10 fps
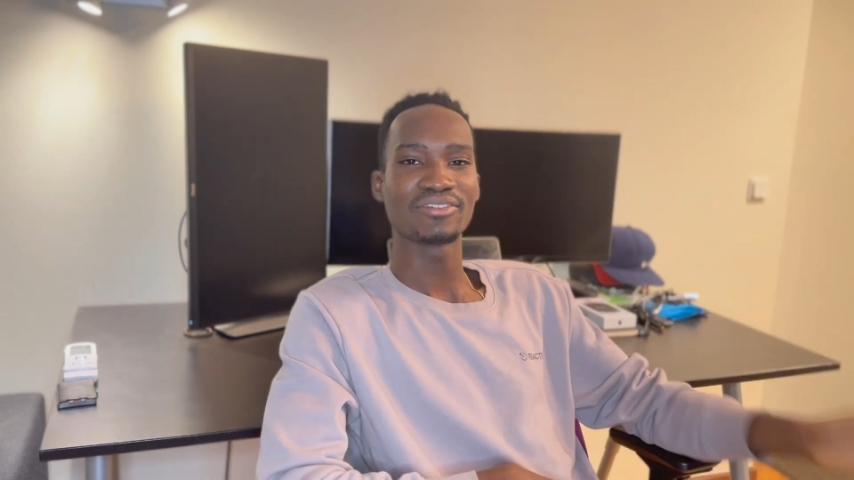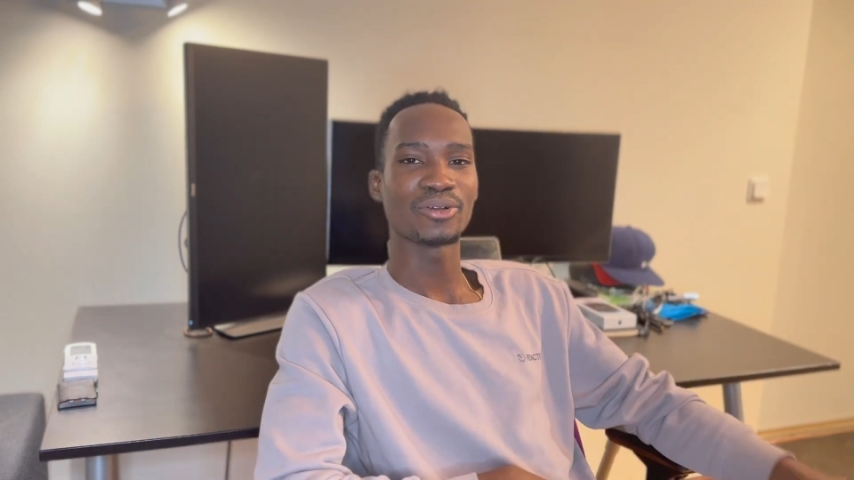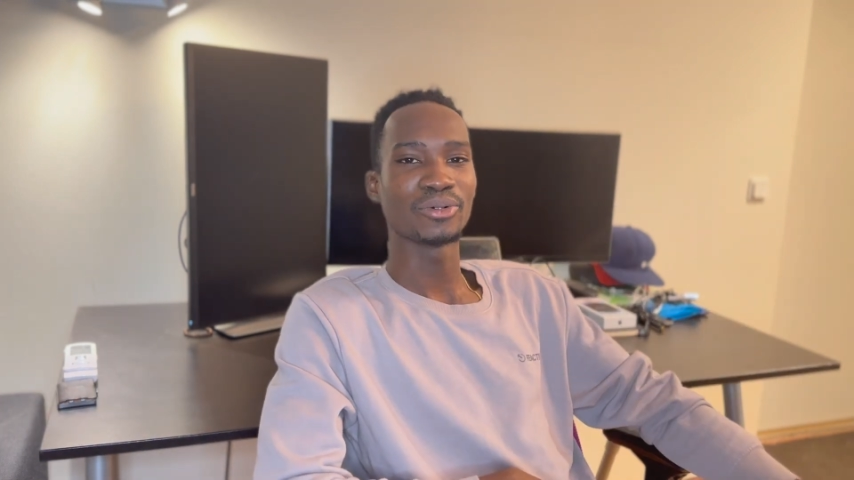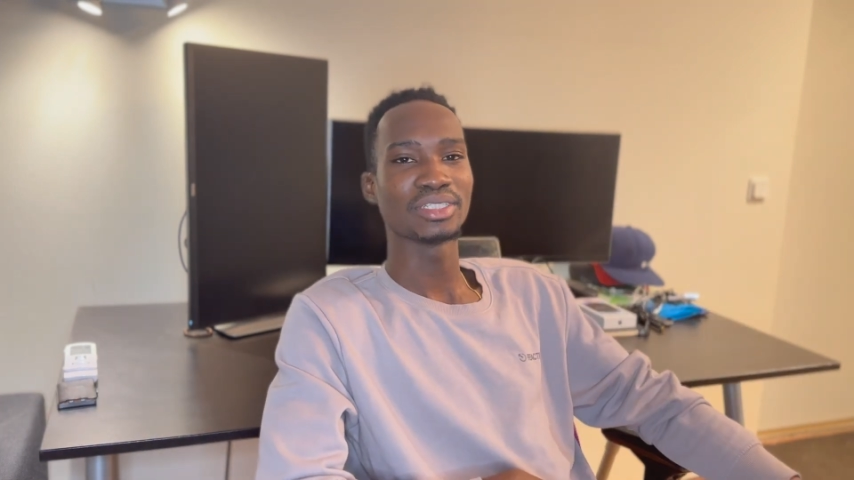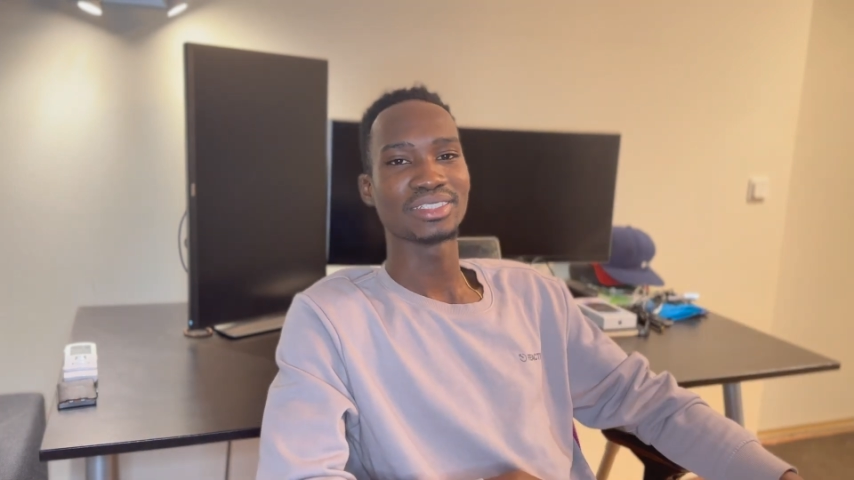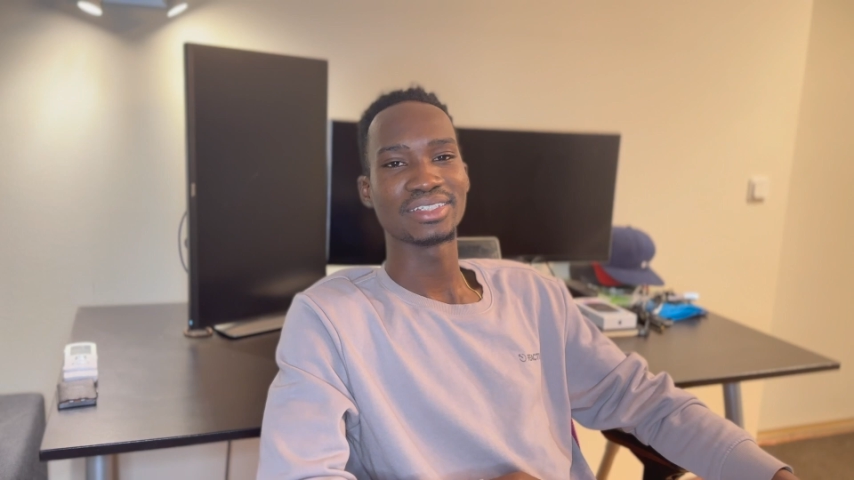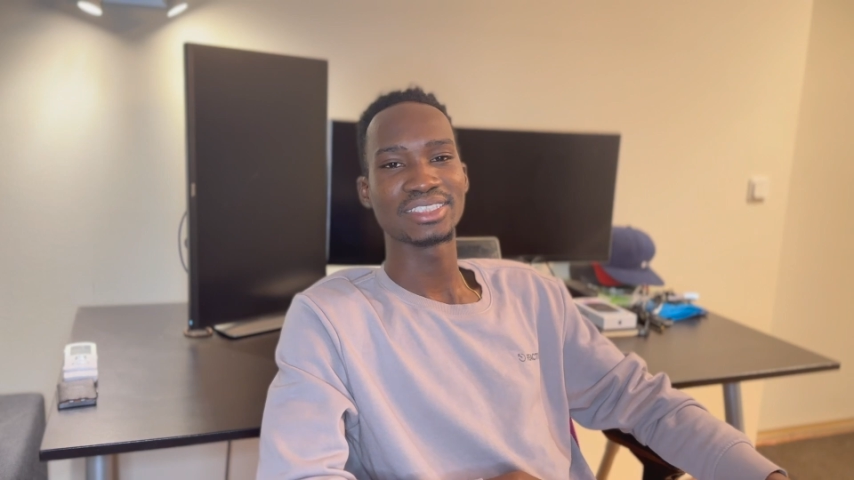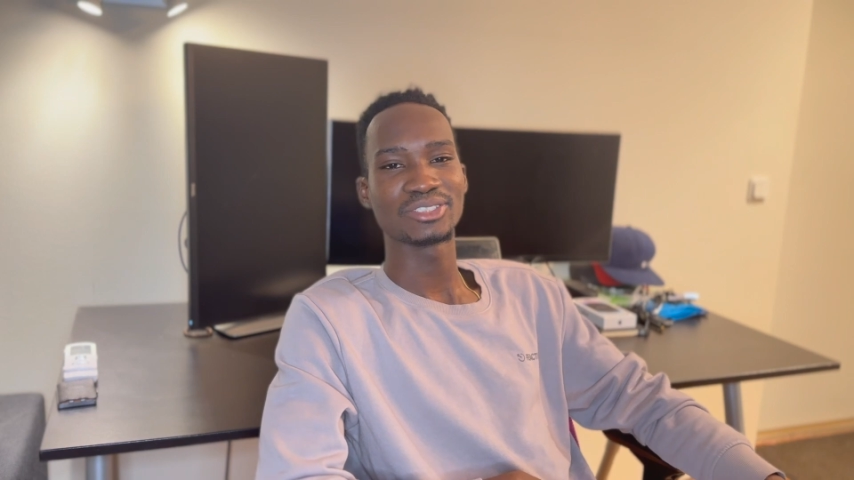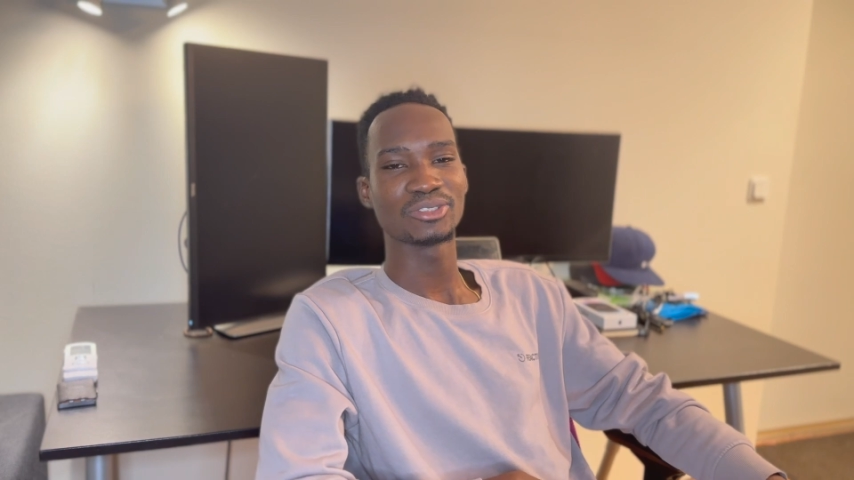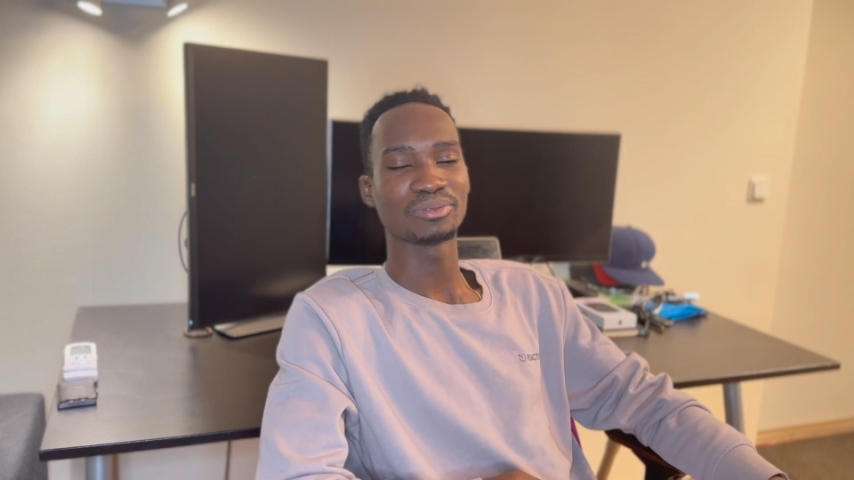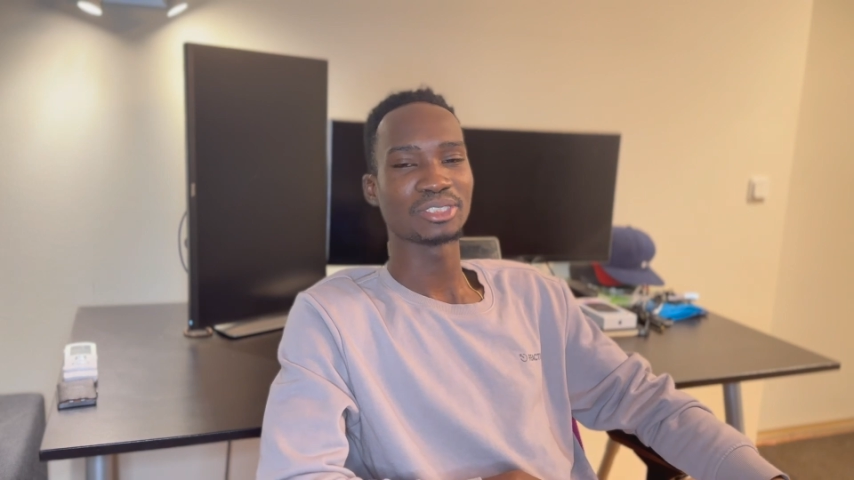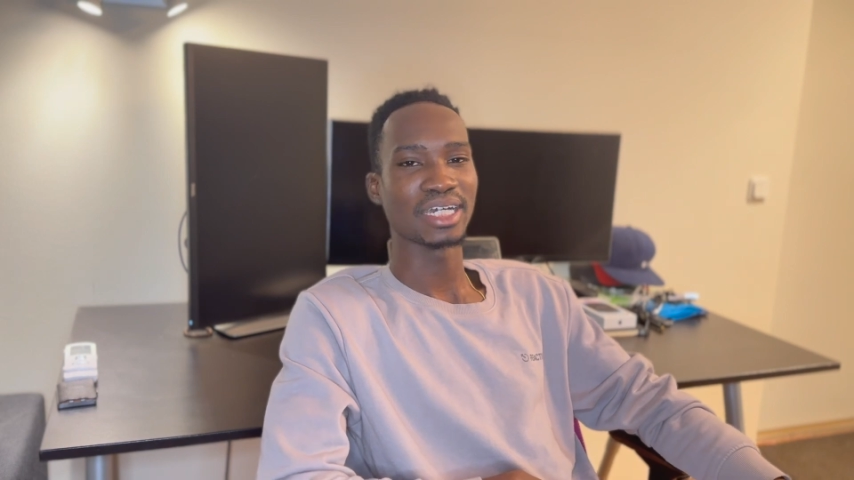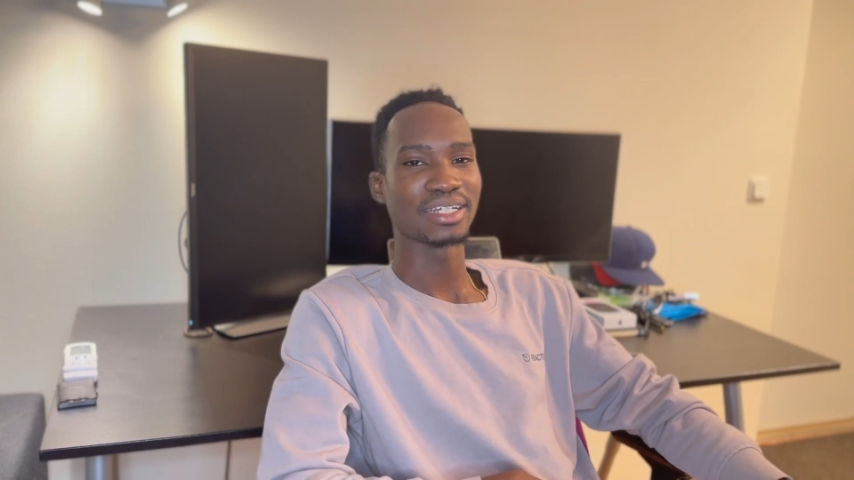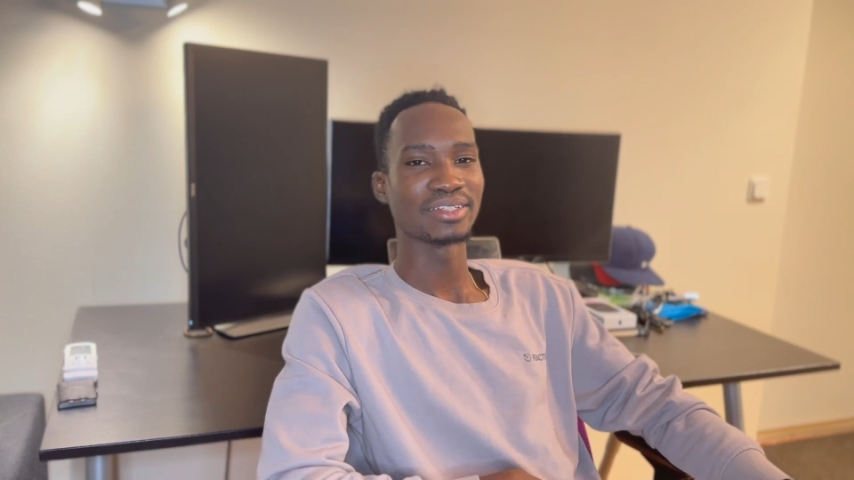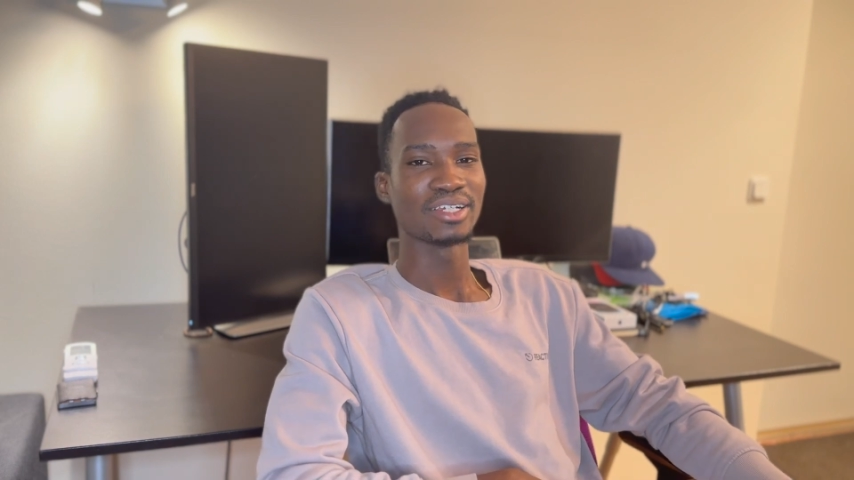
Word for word: coding on this YouTube channel.